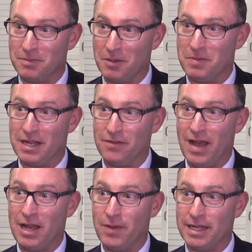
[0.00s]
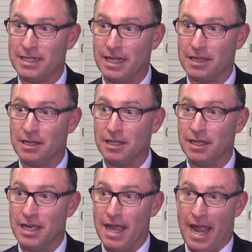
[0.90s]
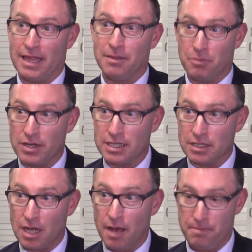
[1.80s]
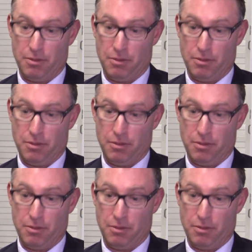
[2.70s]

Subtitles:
are being evaluated at the present time,